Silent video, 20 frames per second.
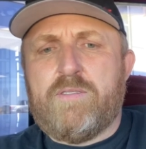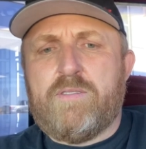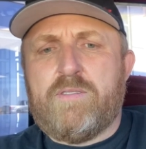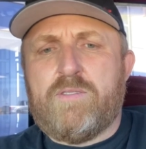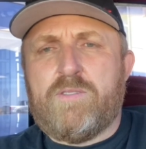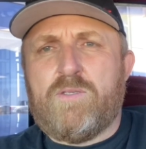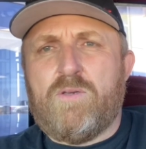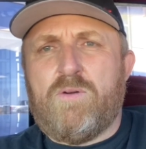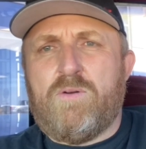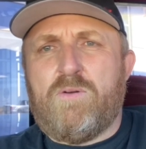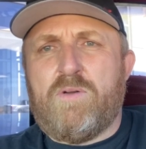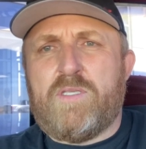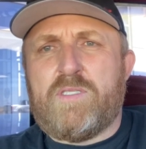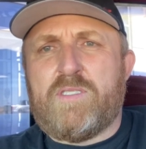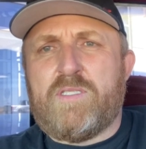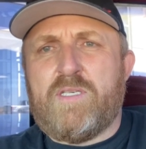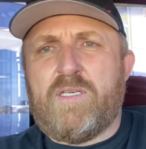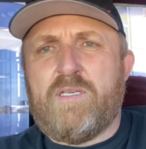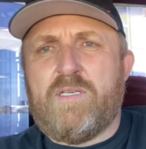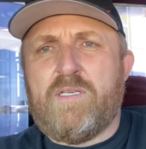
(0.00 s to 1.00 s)
So
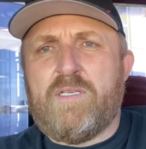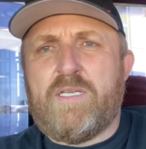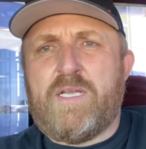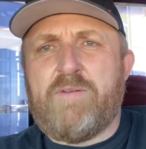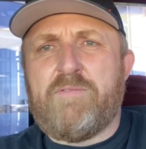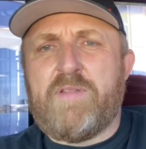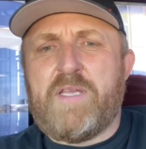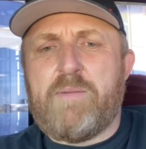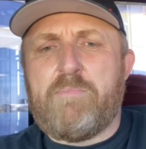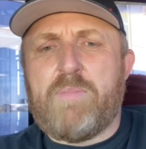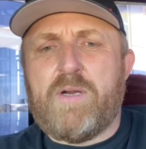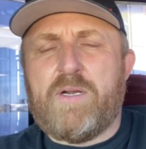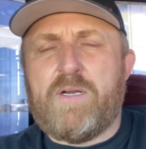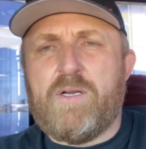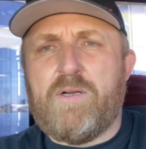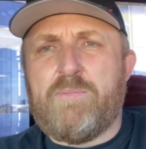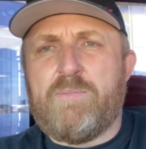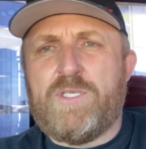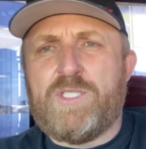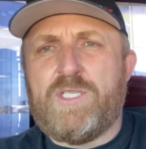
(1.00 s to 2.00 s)
it's definitely a
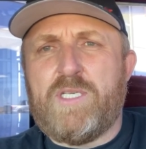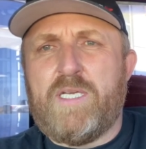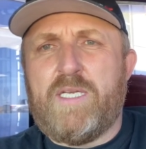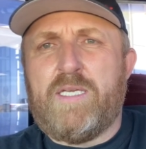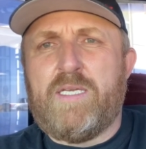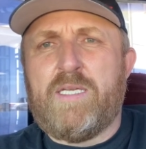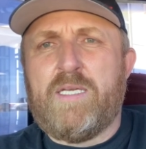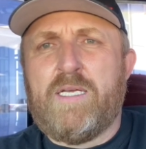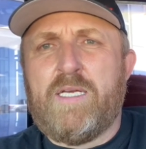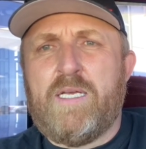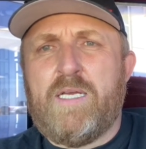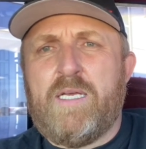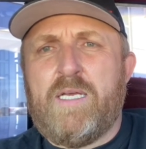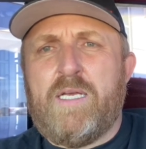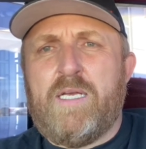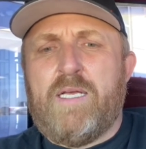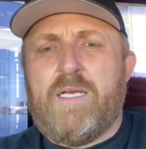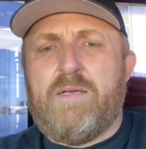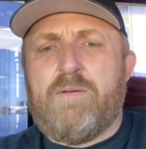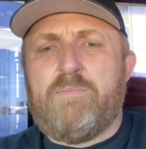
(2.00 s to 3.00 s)
burnout machine.
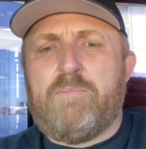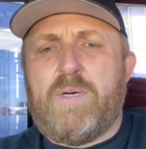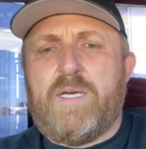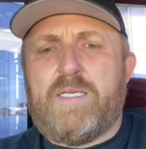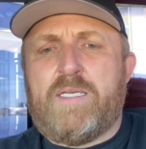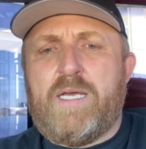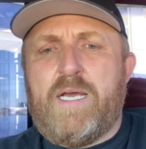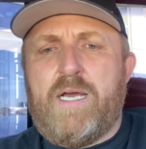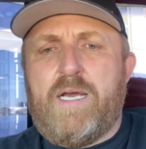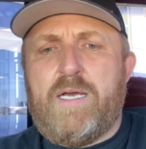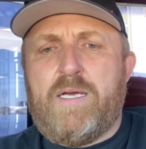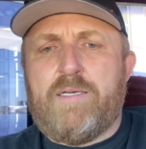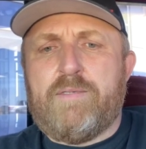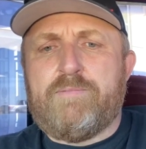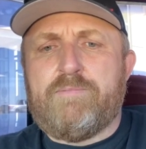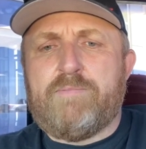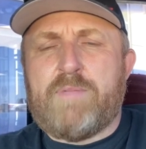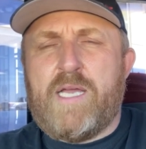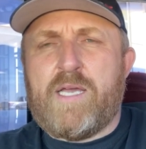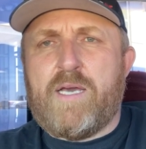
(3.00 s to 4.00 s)
But
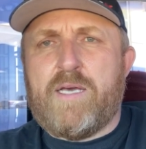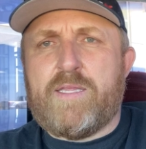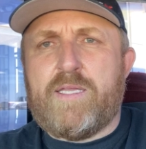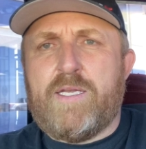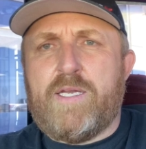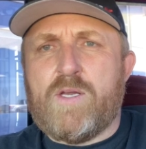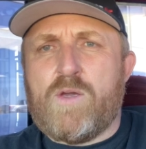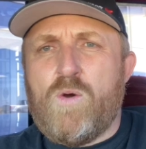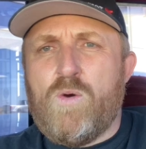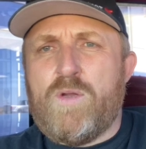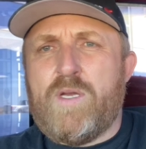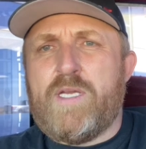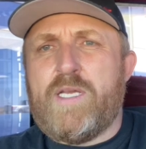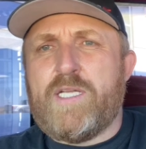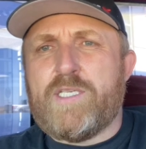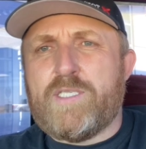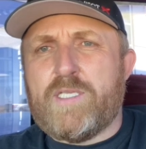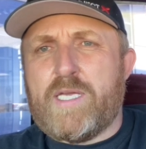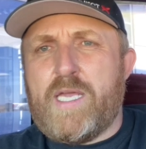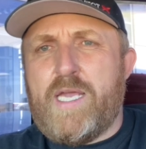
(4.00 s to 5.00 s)
I got the Dakota
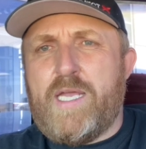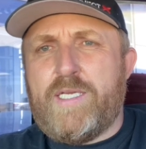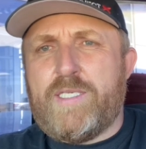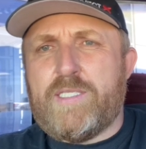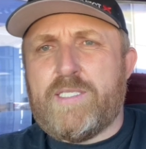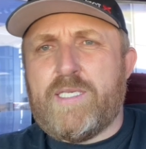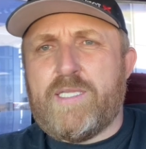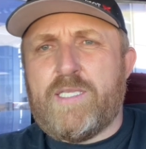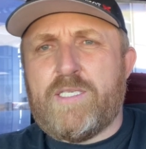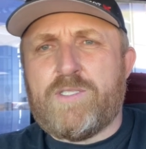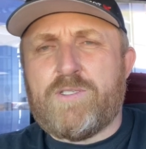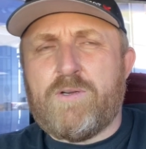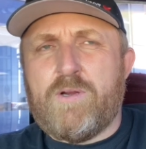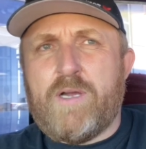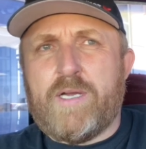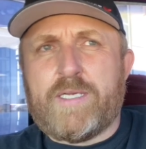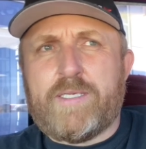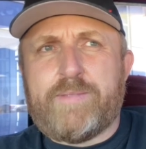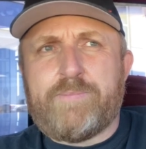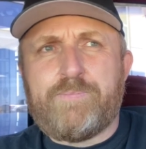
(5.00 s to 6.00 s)
digital gauges in this
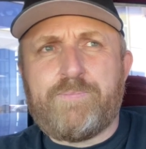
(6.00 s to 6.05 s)
truck.